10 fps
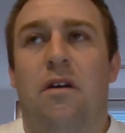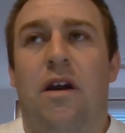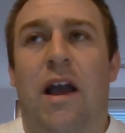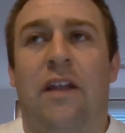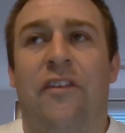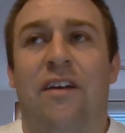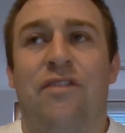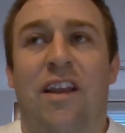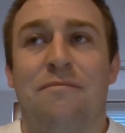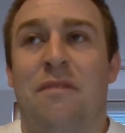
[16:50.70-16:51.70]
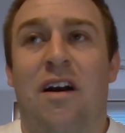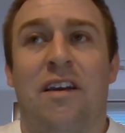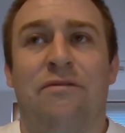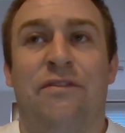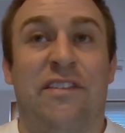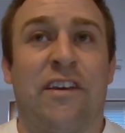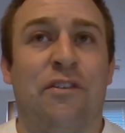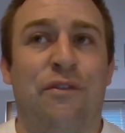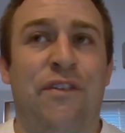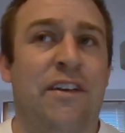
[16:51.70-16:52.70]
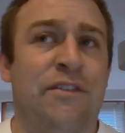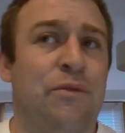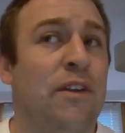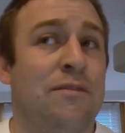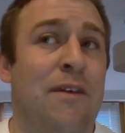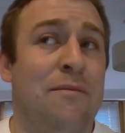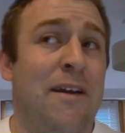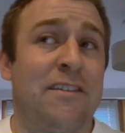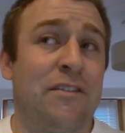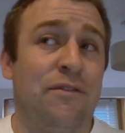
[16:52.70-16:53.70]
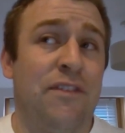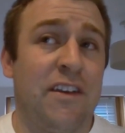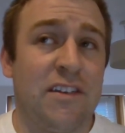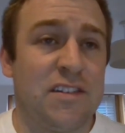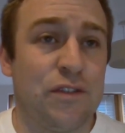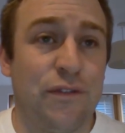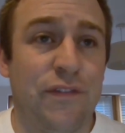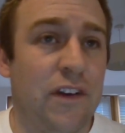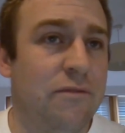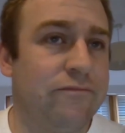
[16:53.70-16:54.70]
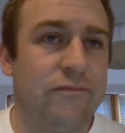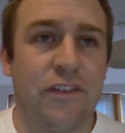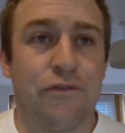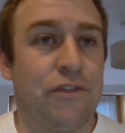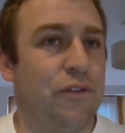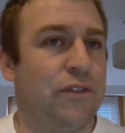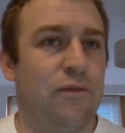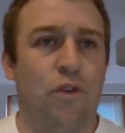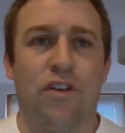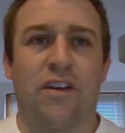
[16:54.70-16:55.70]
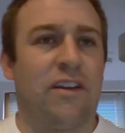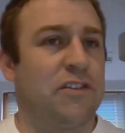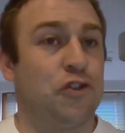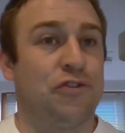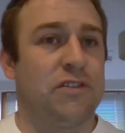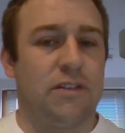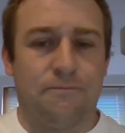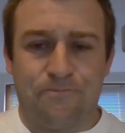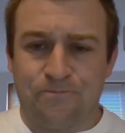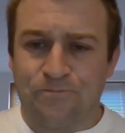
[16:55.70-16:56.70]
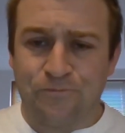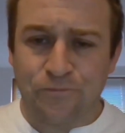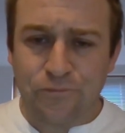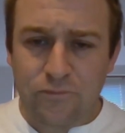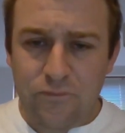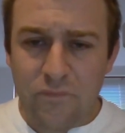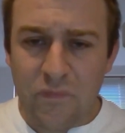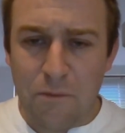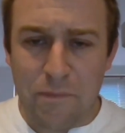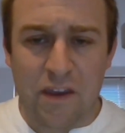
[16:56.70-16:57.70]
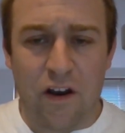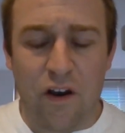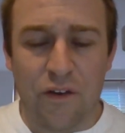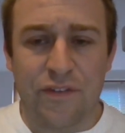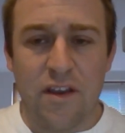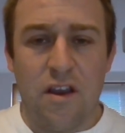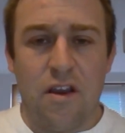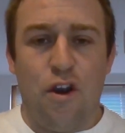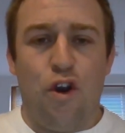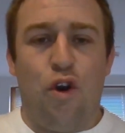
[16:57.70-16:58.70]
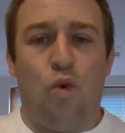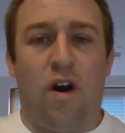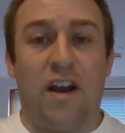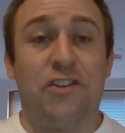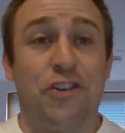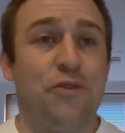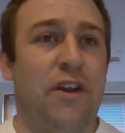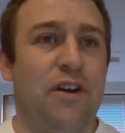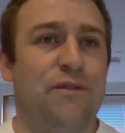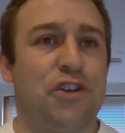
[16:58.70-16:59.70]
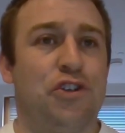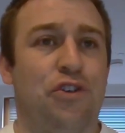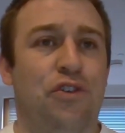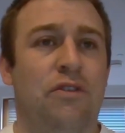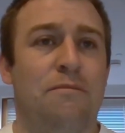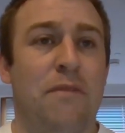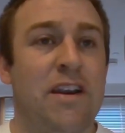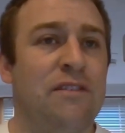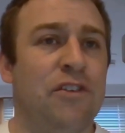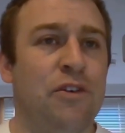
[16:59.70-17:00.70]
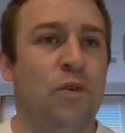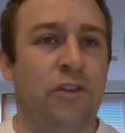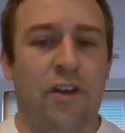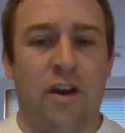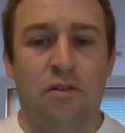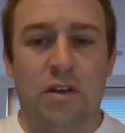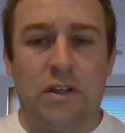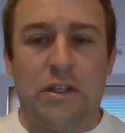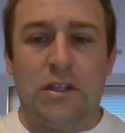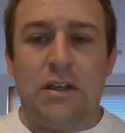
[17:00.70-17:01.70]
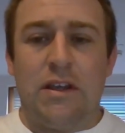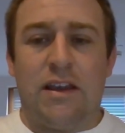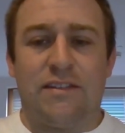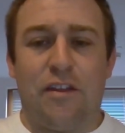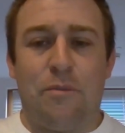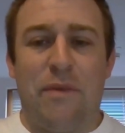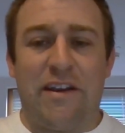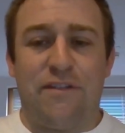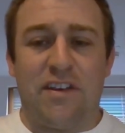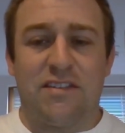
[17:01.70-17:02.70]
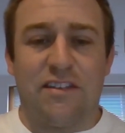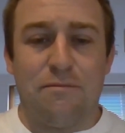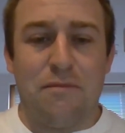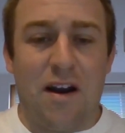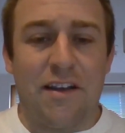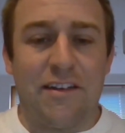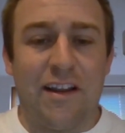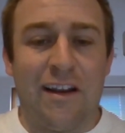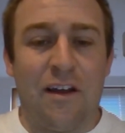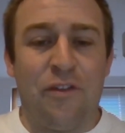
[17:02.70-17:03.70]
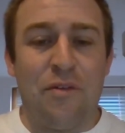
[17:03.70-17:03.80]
And I've let my physical fitness as well as my mental fitness suffer as a result of work, and I shouldn't. Because what I do know for sure, and many of you will know, is that the benefits to the mind, let alone the